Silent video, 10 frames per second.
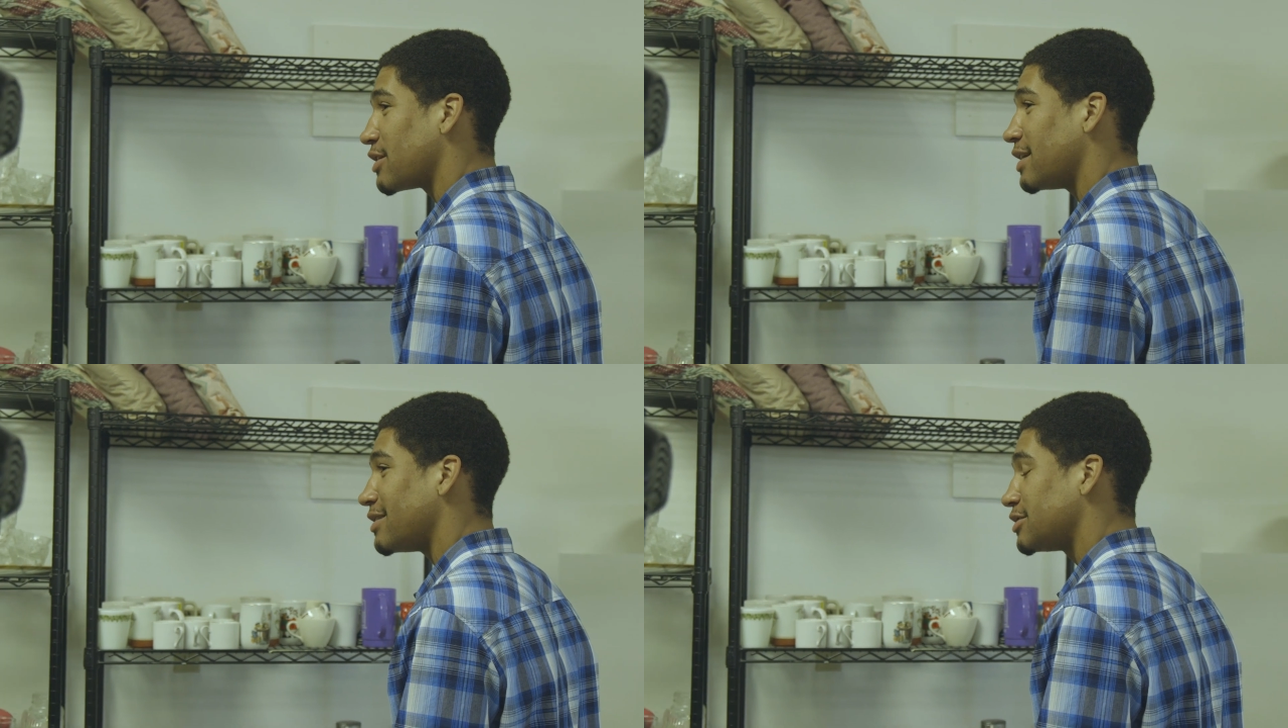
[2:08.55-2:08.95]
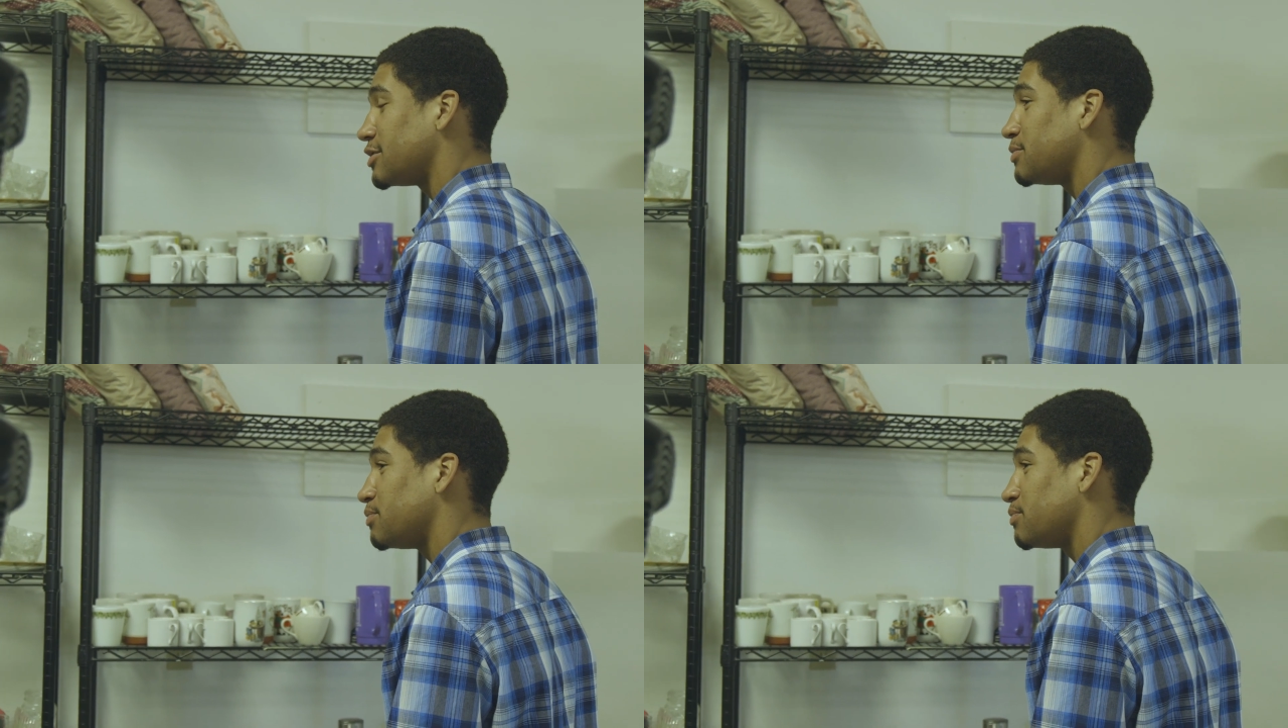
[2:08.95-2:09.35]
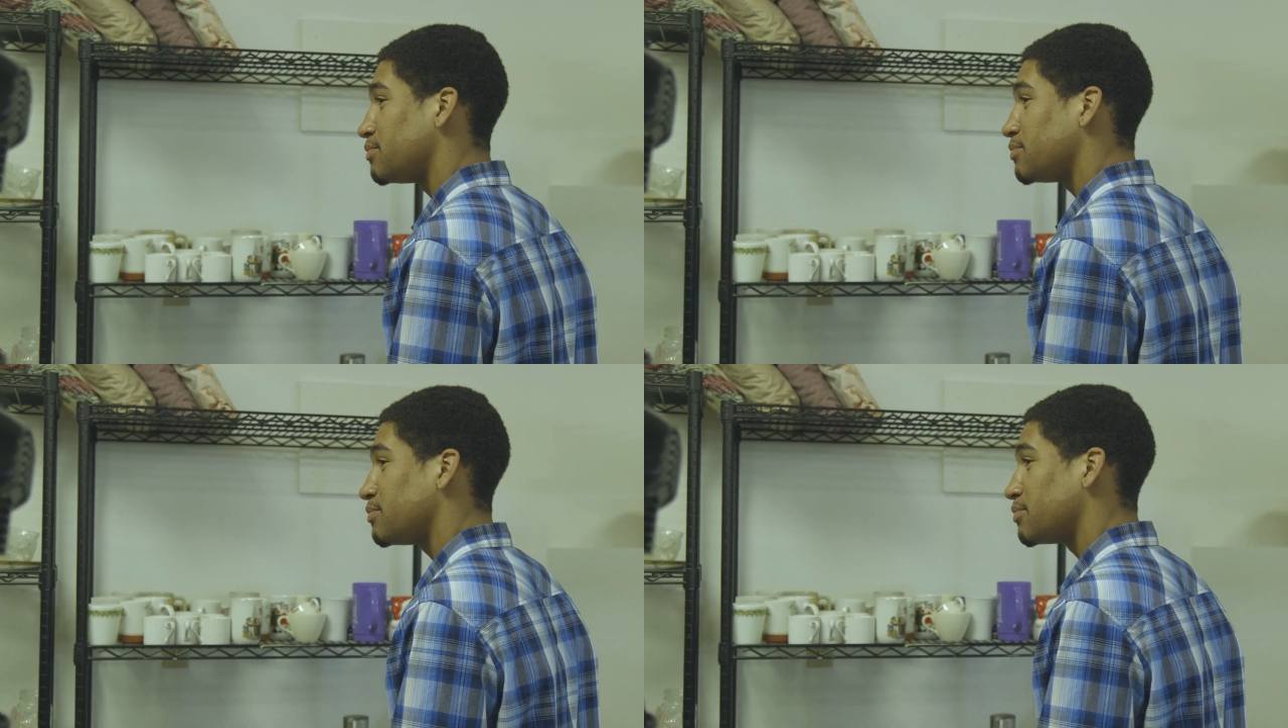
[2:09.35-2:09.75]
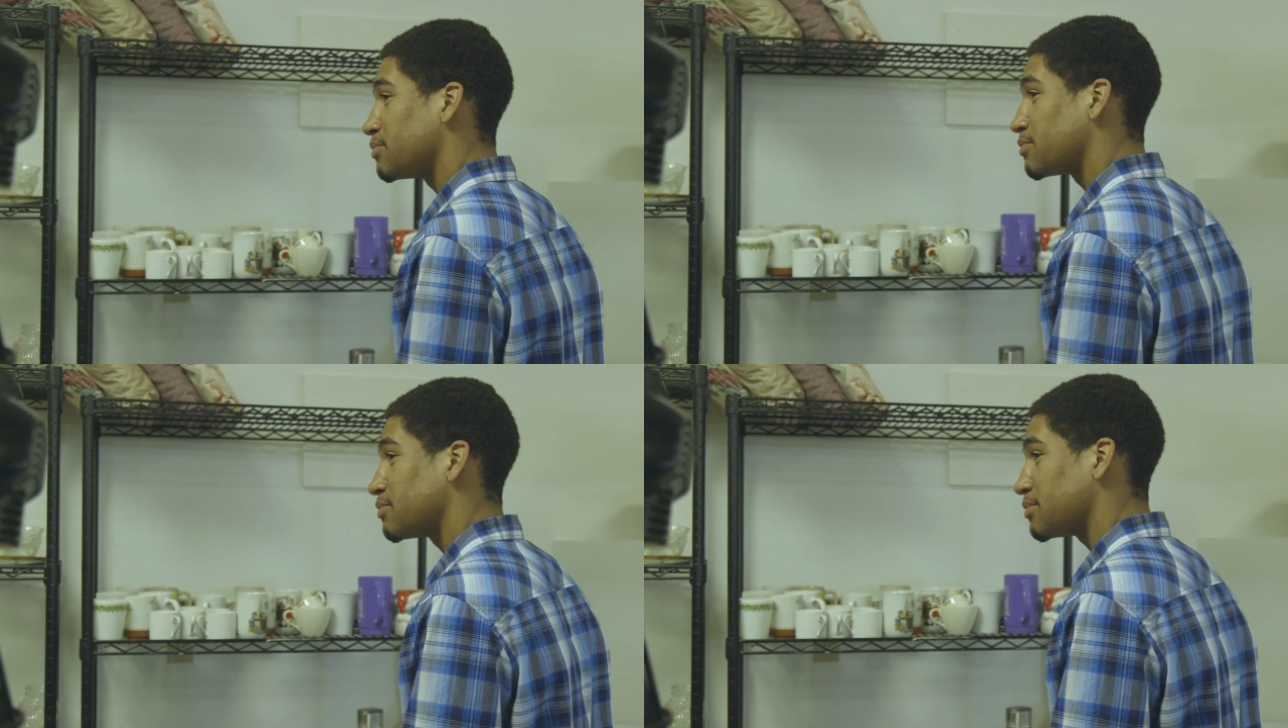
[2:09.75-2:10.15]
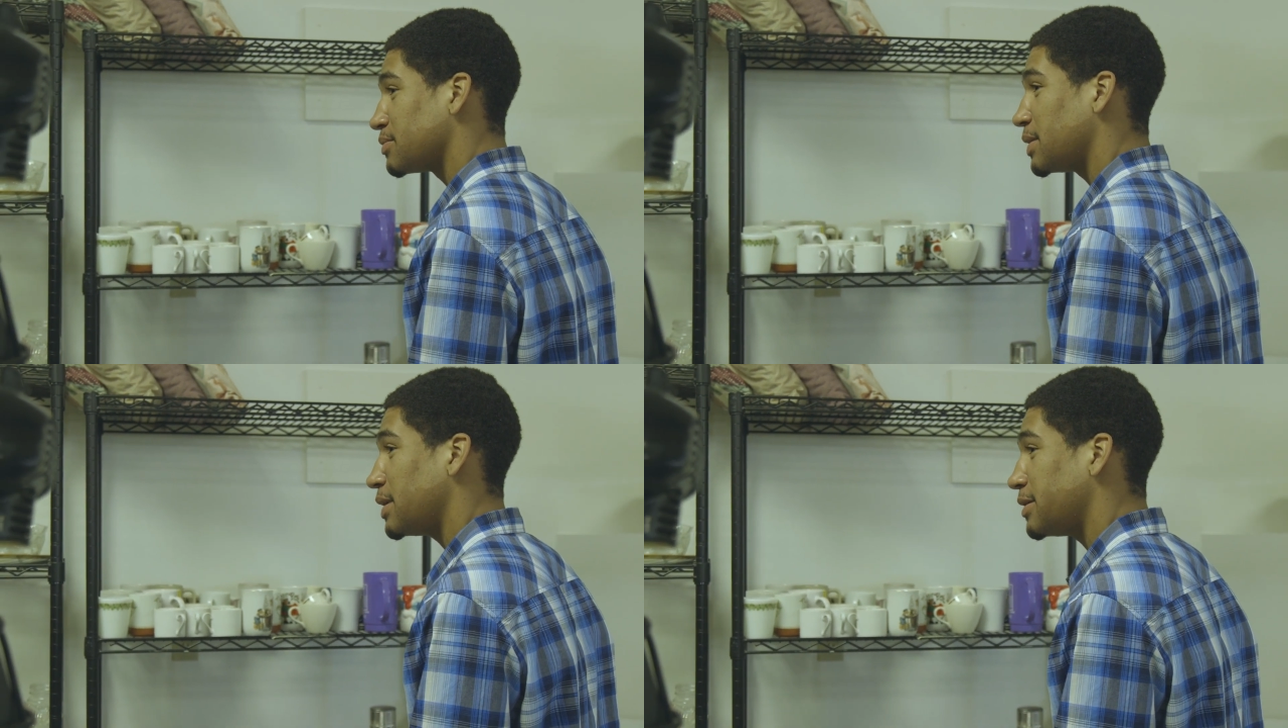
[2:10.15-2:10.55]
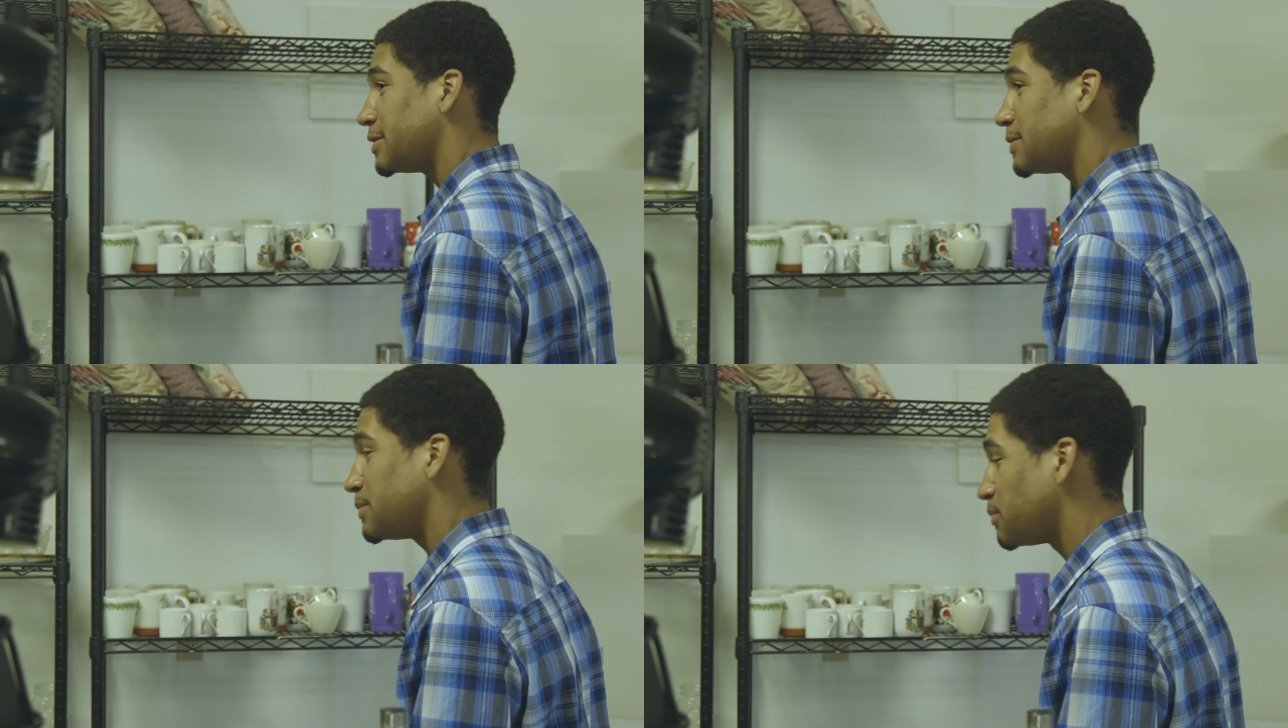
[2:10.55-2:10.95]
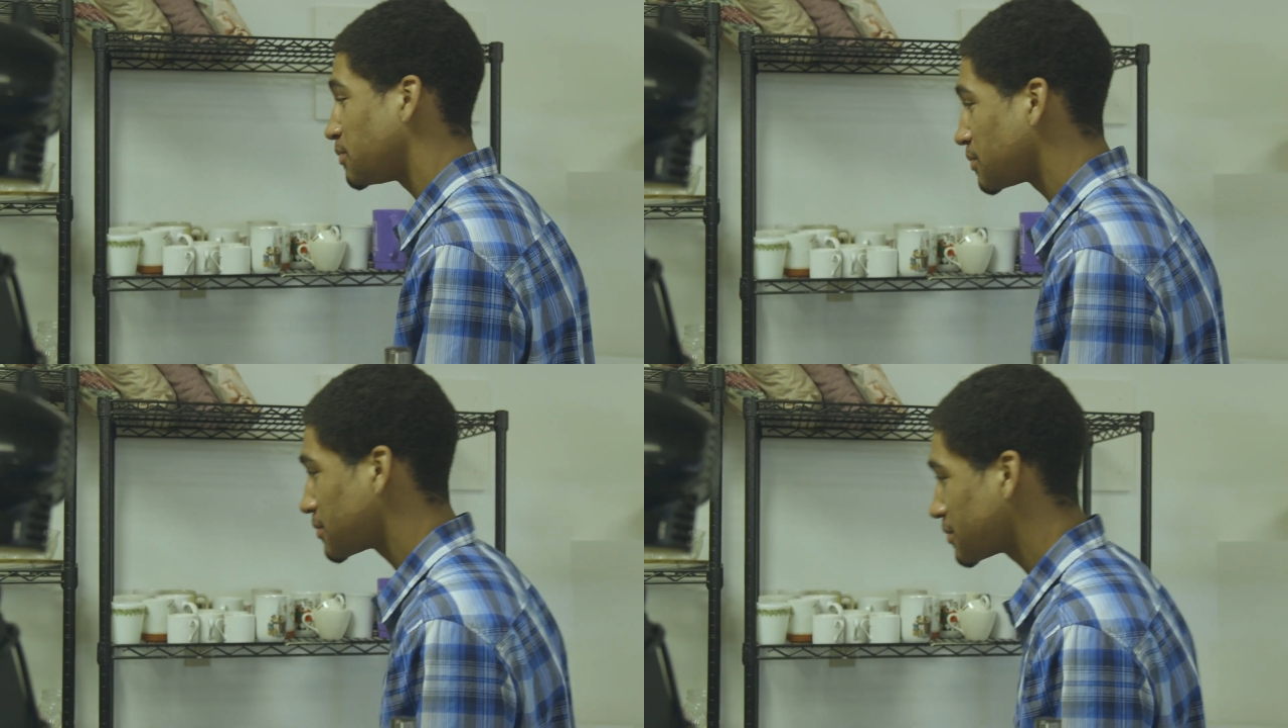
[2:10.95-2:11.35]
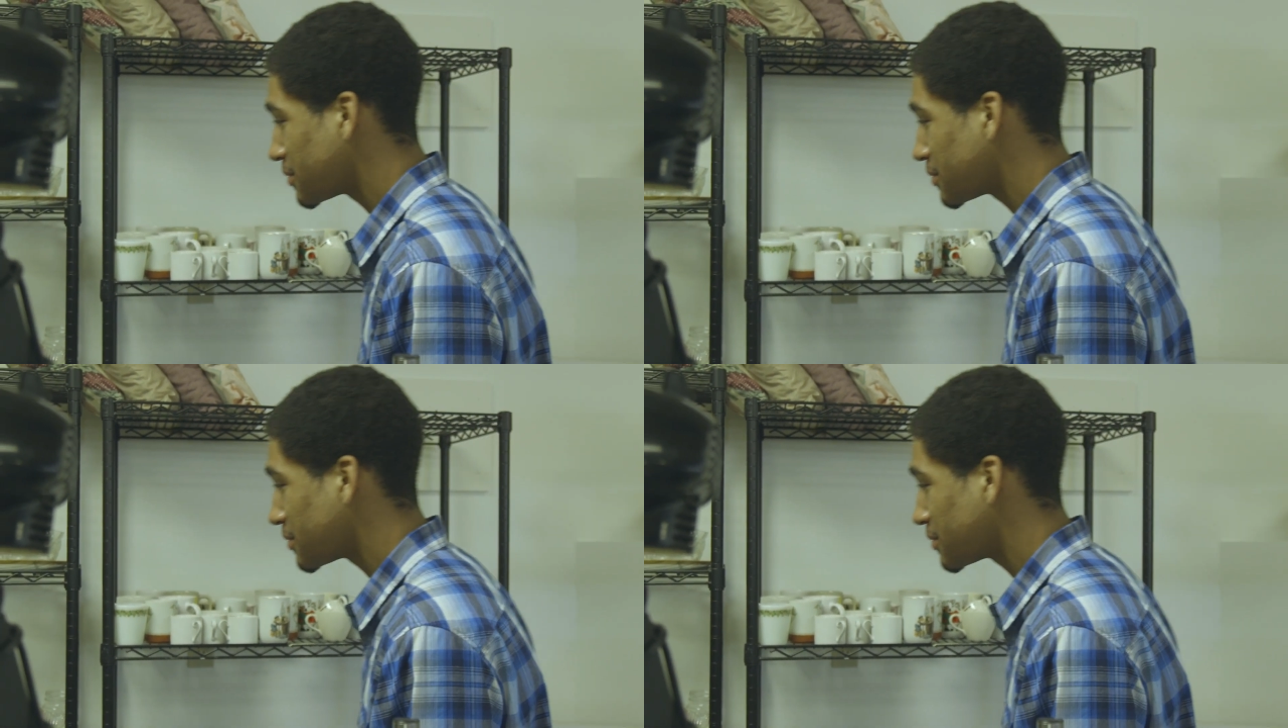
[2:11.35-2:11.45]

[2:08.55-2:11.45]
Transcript: house. Really? Yeah. Well,